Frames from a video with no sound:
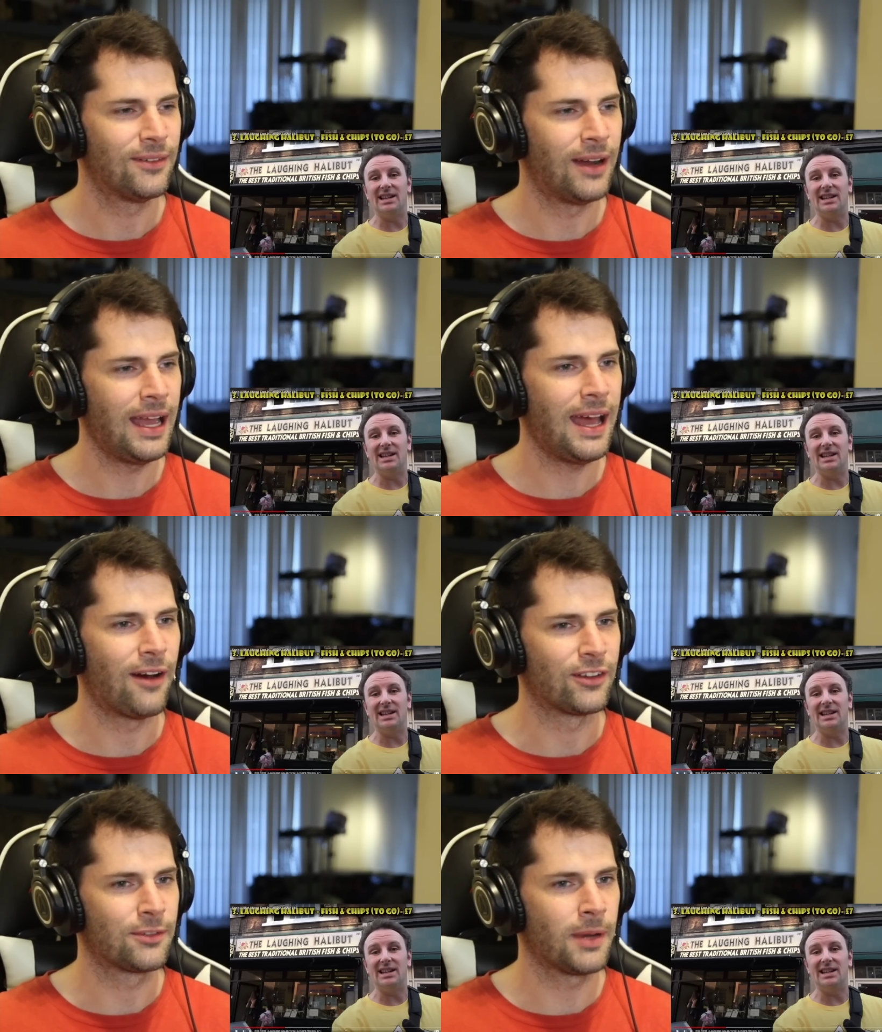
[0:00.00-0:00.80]

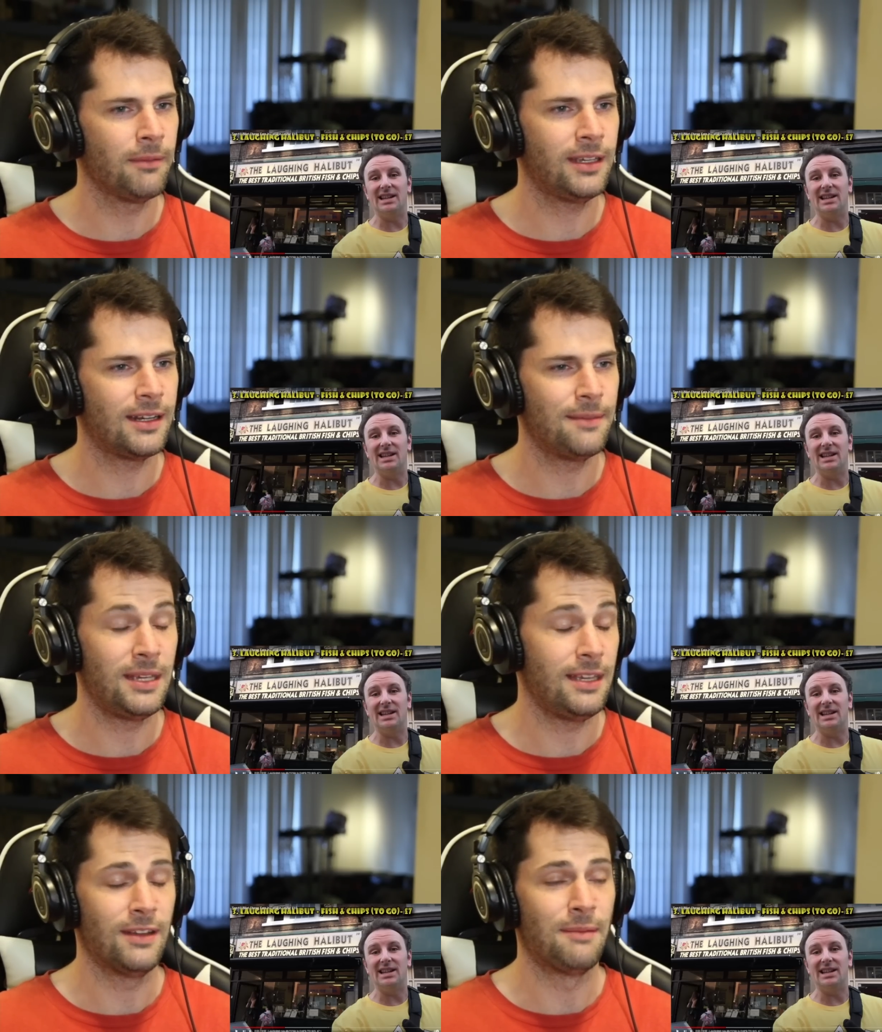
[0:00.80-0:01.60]
Speaker 1: Wow, there's probably going to
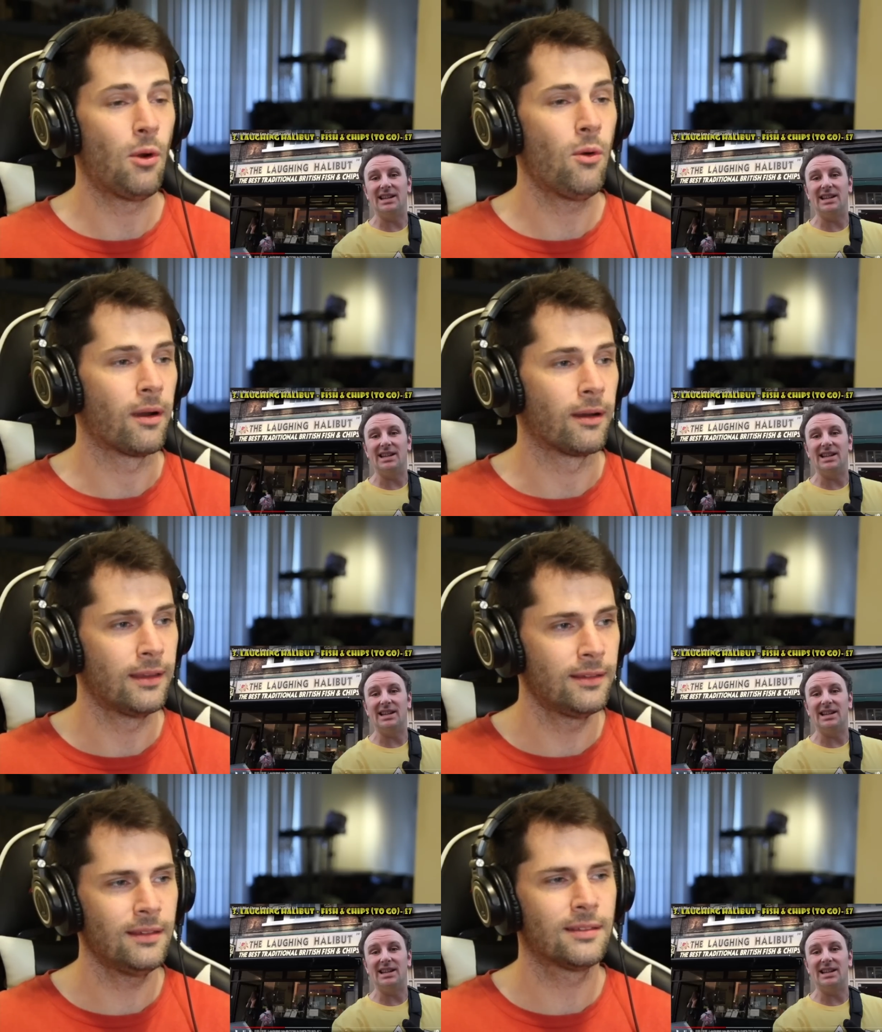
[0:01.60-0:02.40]
be even more.
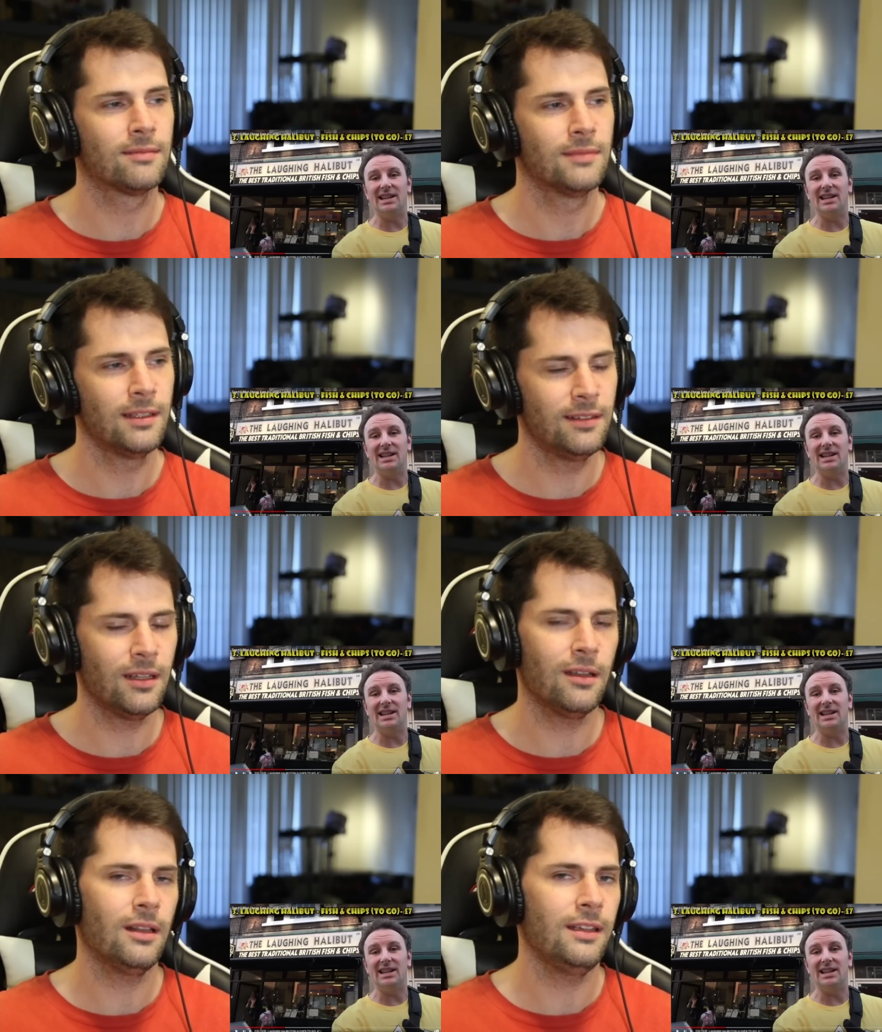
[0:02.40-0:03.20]
This is this is a
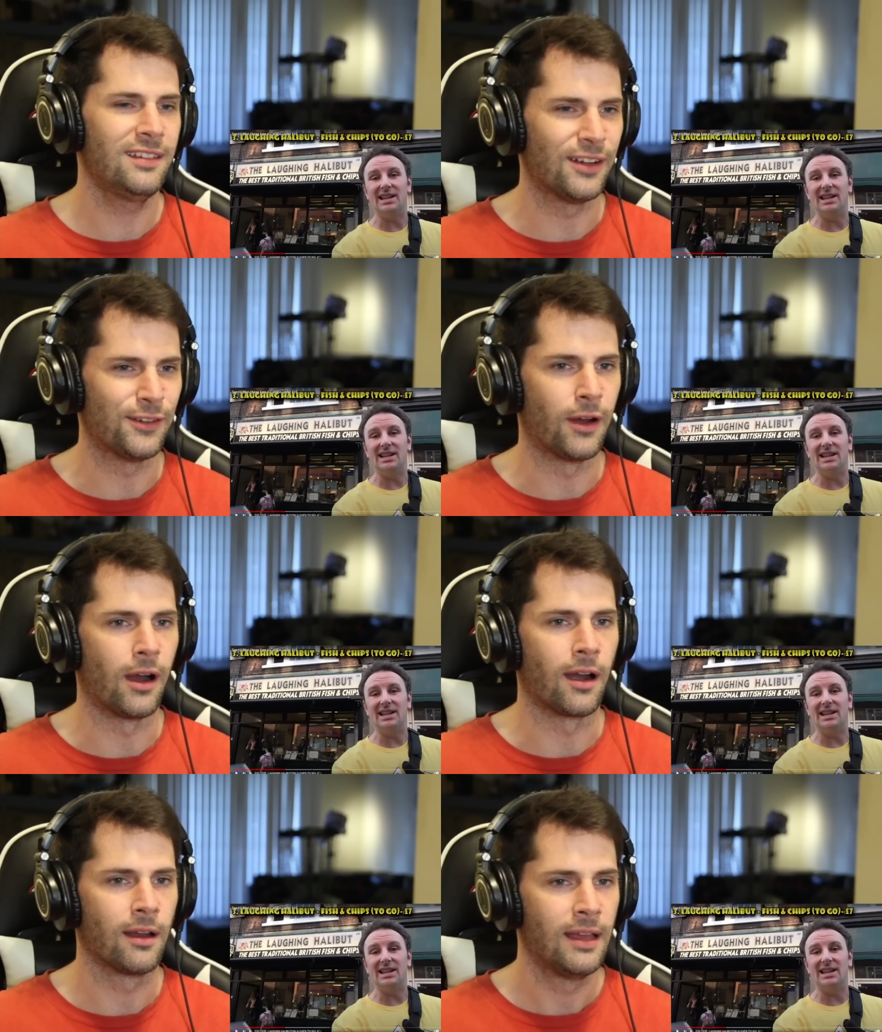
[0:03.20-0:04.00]
good list so
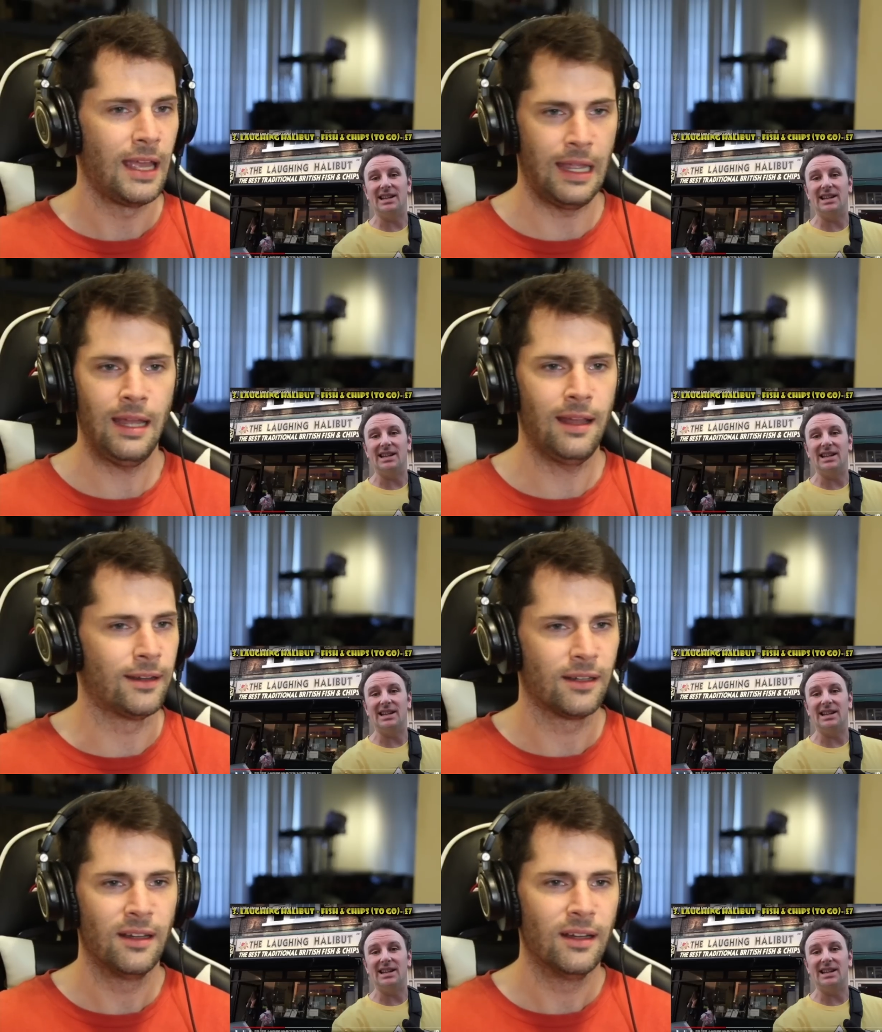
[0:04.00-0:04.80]
far. And